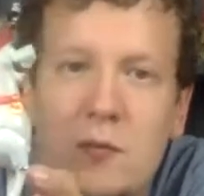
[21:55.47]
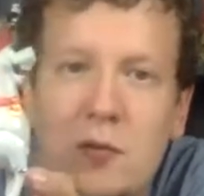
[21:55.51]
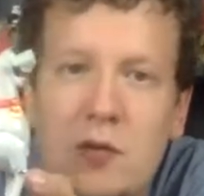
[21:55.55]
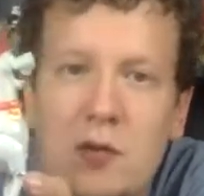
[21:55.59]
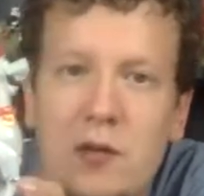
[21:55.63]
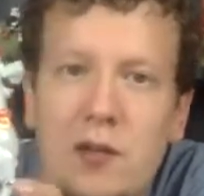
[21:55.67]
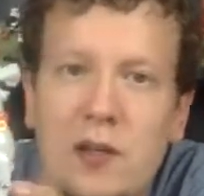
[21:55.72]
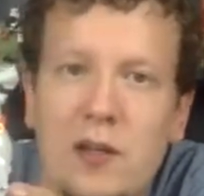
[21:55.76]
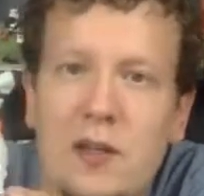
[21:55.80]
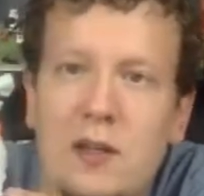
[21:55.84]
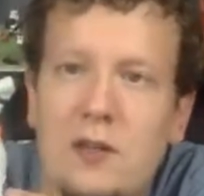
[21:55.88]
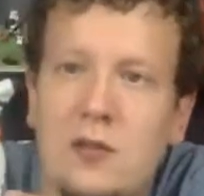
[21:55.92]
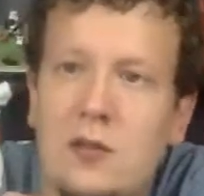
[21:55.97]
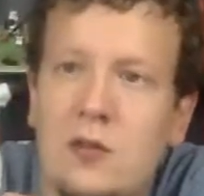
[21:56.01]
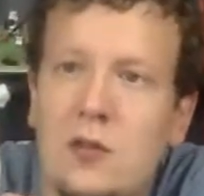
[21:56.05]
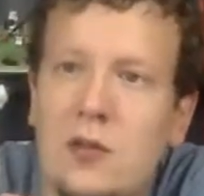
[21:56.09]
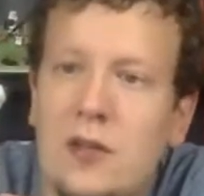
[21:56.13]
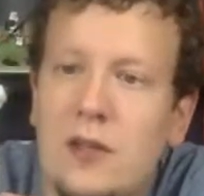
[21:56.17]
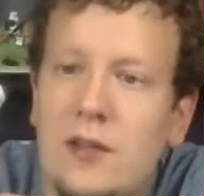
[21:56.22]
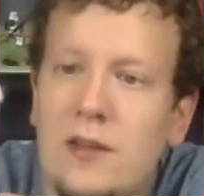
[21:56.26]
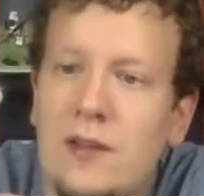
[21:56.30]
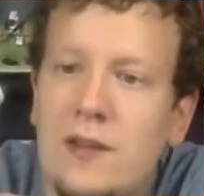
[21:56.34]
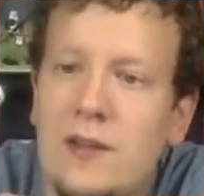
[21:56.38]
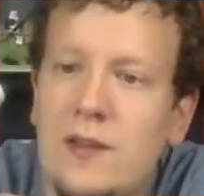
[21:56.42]
like a toy
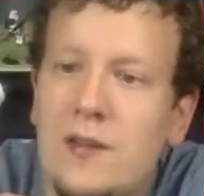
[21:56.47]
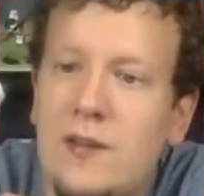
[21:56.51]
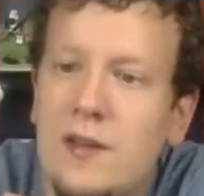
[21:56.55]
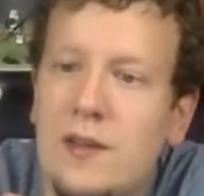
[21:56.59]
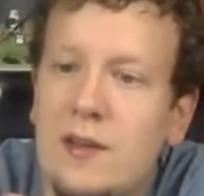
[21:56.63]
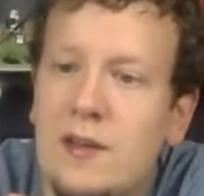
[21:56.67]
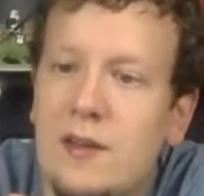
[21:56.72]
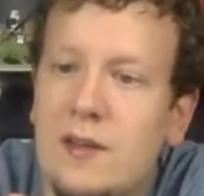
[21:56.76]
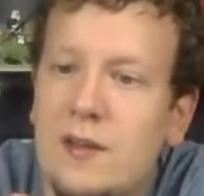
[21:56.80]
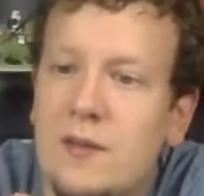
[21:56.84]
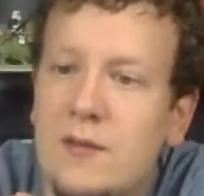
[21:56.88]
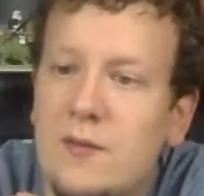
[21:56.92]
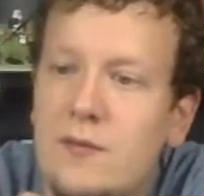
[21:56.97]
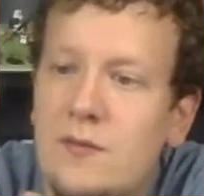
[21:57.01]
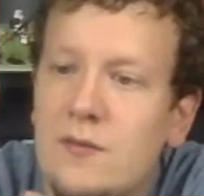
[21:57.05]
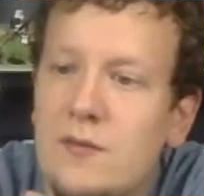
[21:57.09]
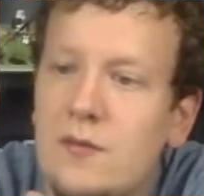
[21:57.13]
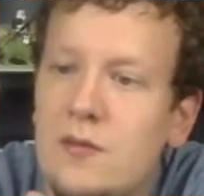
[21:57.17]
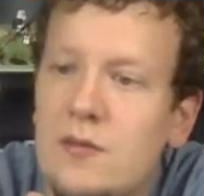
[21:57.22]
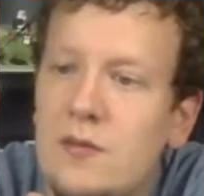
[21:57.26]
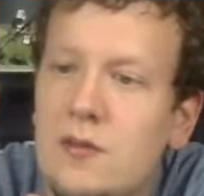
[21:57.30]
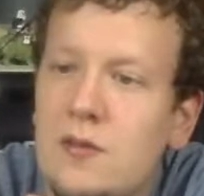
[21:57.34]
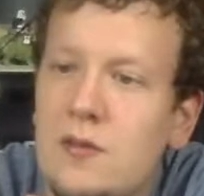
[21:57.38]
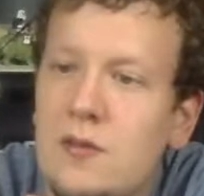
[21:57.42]
and less like a
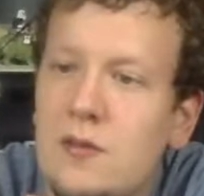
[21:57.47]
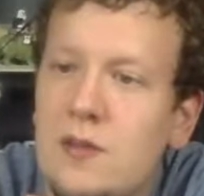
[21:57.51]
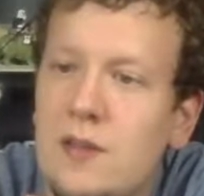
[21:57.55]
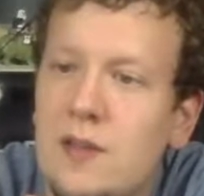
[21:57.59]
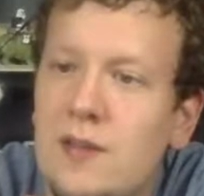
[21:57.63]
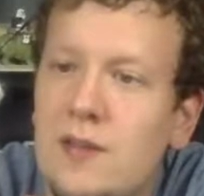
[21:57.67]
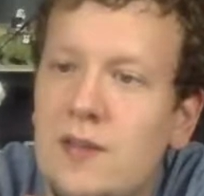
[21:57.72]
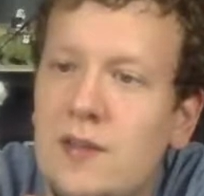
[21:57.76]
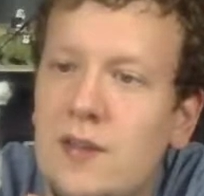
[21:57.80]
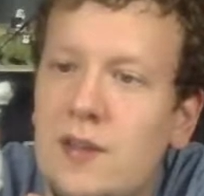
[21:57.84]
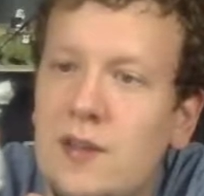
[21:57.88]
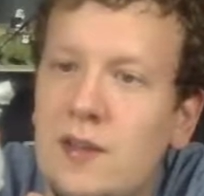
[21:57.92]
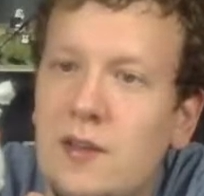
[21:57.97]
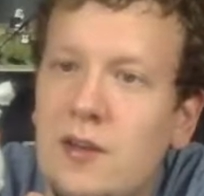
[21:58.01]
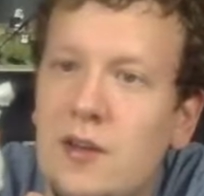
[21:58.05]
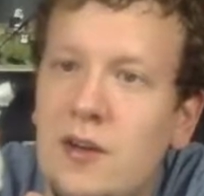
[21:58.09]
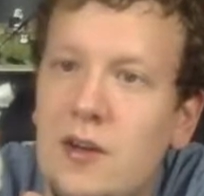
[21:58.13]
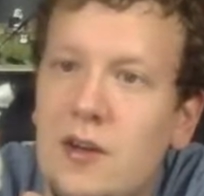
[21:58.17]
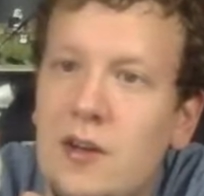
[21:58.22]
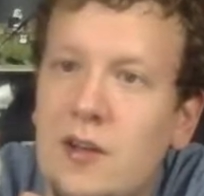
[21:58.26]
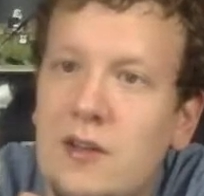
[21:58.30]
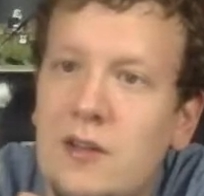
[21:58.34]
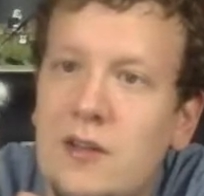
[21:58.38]
dog.